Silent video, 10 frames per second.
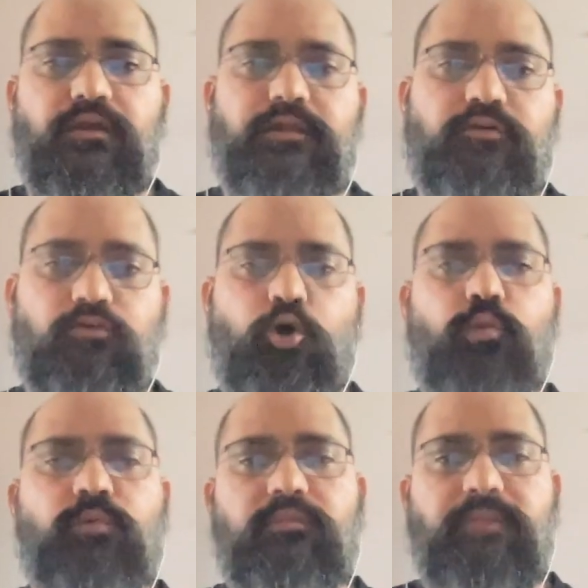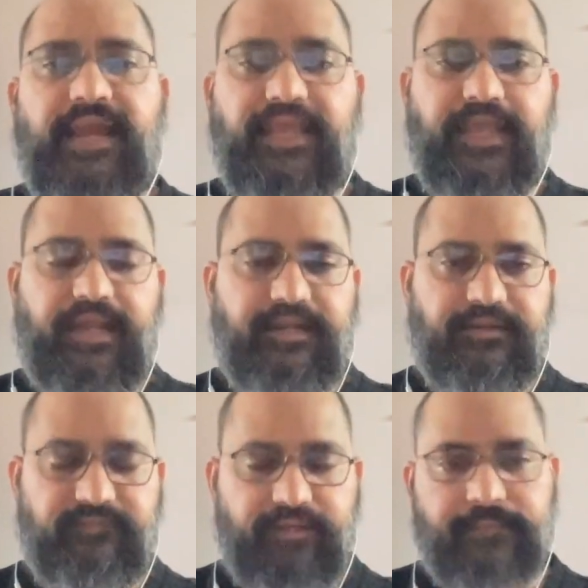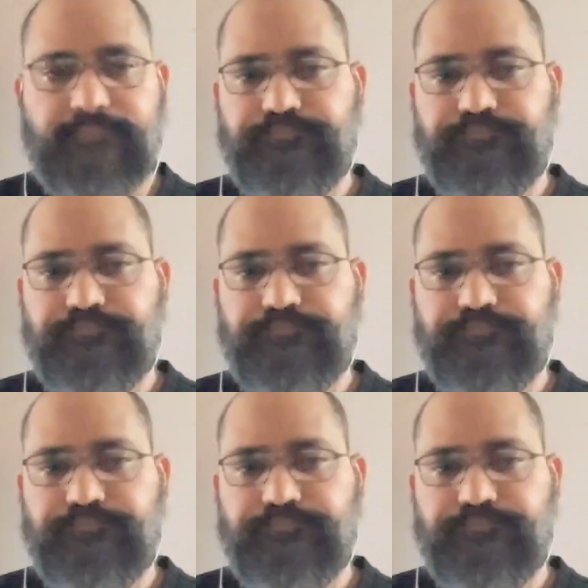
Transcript: you know normal banking activity